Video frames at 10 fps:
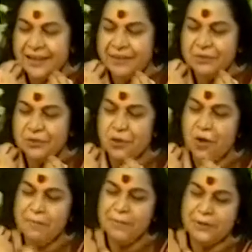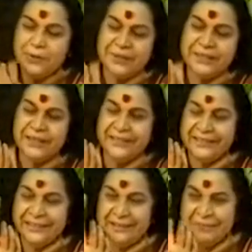it was all Madhura
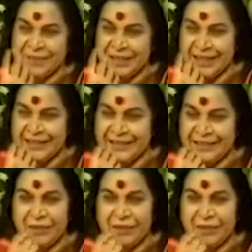Shakti that was acting.